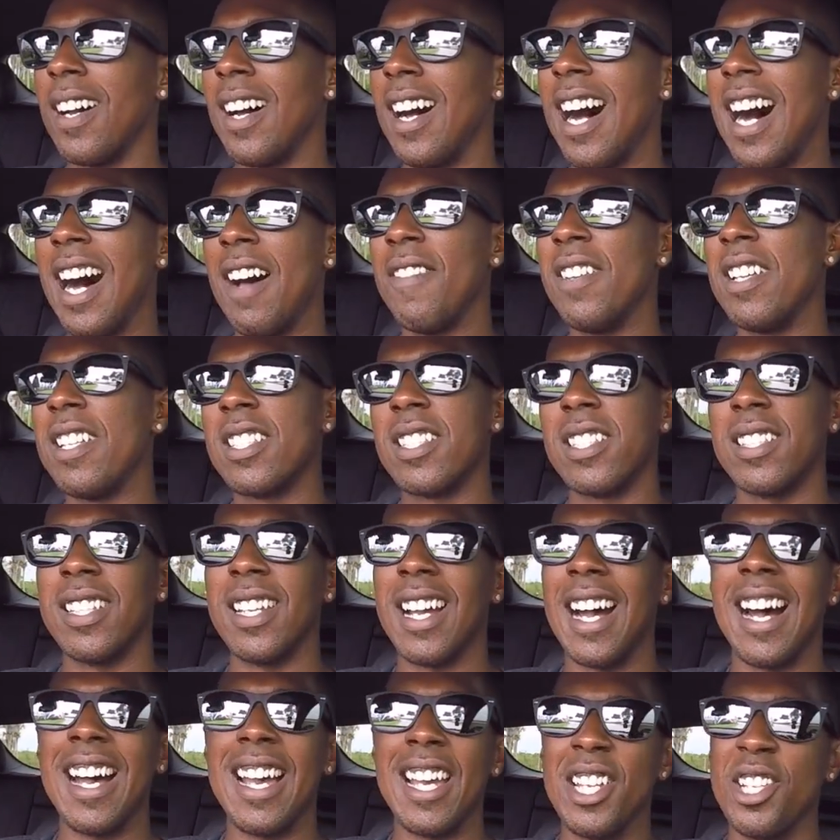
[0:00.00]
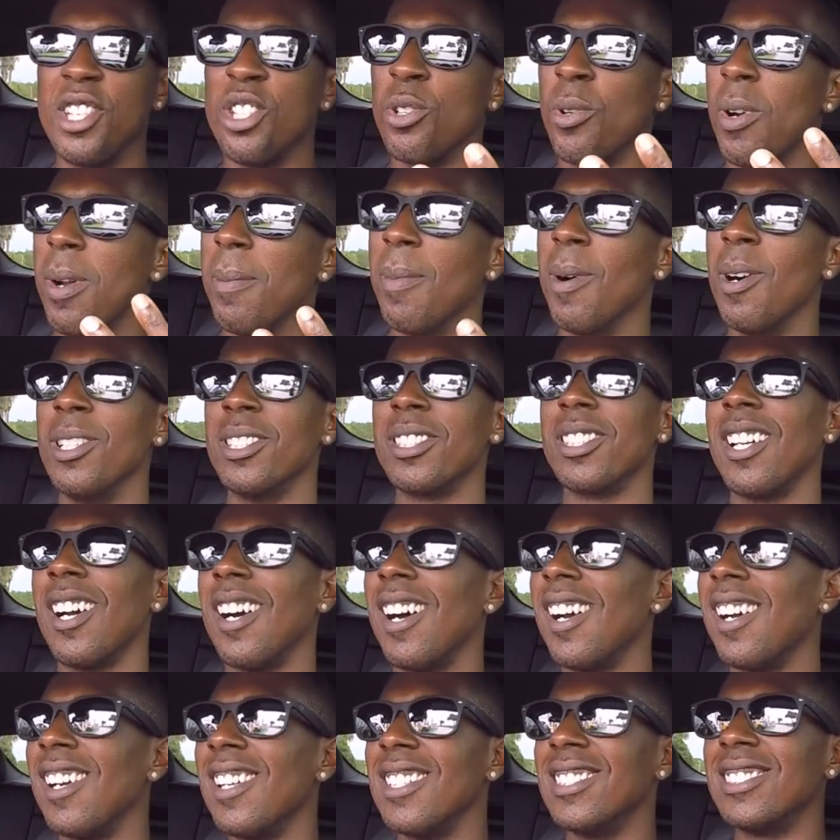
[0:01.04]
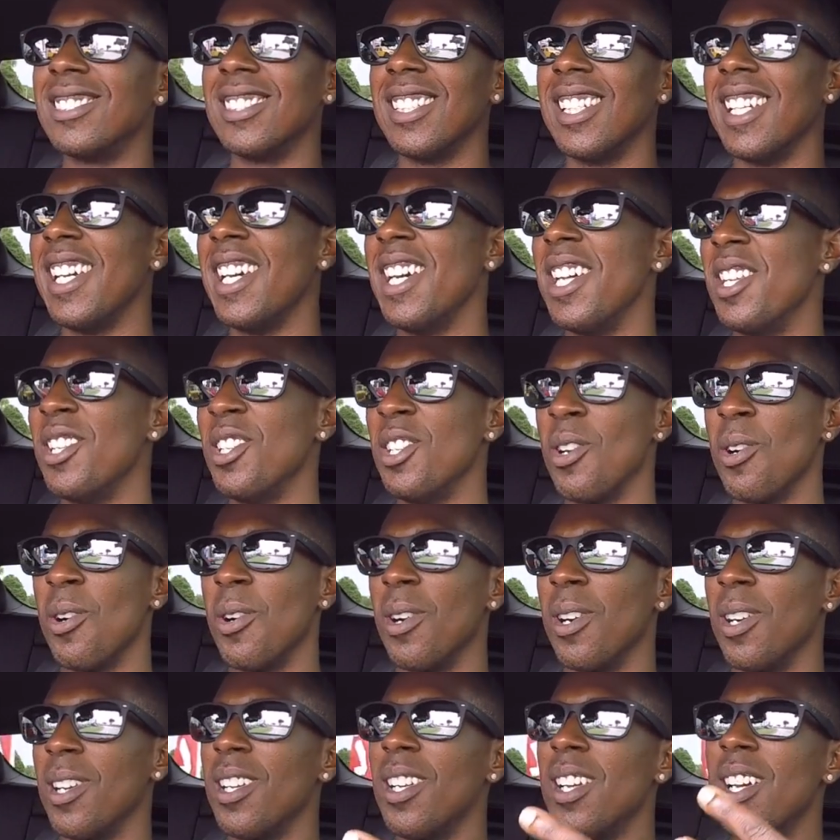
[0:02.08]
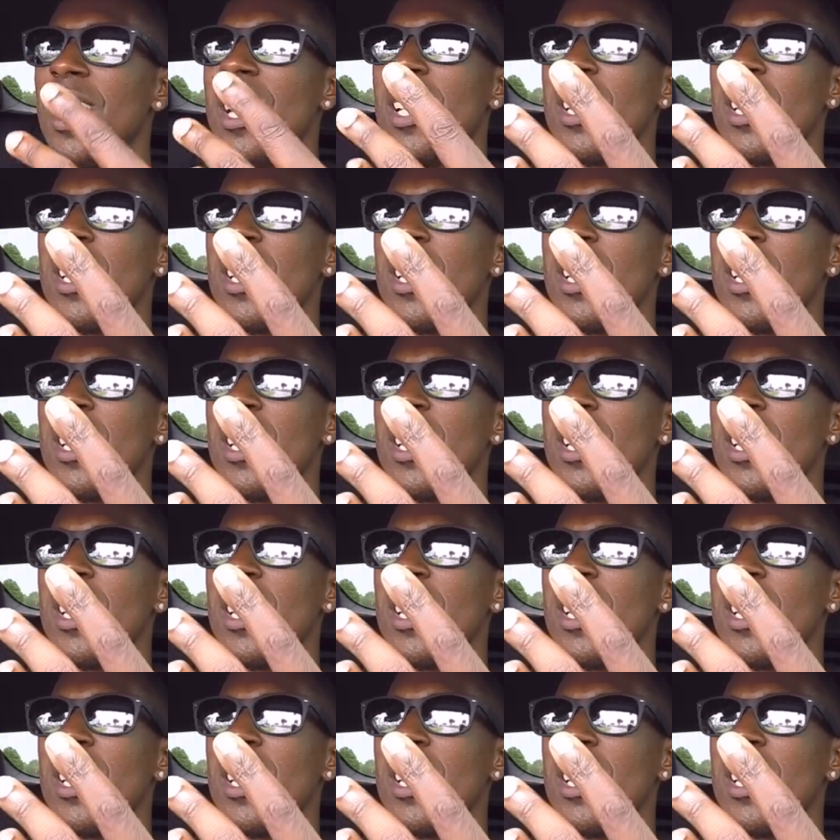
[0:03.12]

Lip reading: Obviously I enjoy most cars in your